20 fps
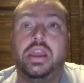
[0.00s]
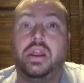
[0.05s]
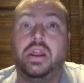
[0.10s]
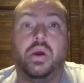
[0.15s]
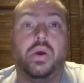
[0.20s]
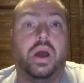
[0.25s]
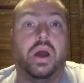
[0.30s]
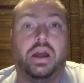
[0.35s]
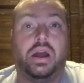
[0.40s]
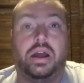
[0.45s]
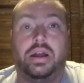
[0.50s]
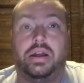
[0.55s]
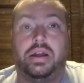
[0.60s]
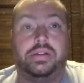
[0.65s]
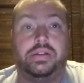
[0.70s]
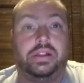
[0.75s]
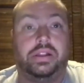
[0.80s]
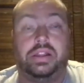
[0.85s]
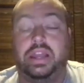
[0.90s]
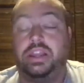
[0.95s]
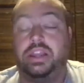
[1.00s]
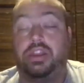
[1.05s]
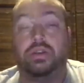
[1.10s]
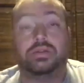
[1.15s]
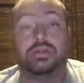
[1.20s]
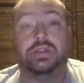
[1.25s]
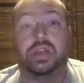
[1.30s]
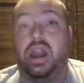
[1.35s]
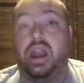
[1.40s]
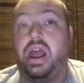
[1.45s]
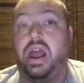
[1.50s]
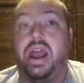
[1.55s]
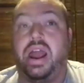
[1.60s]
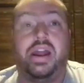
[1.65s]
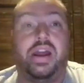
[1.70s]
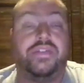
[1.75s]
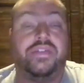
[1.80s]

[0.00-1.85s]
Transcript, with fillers: you know like you said, I, I,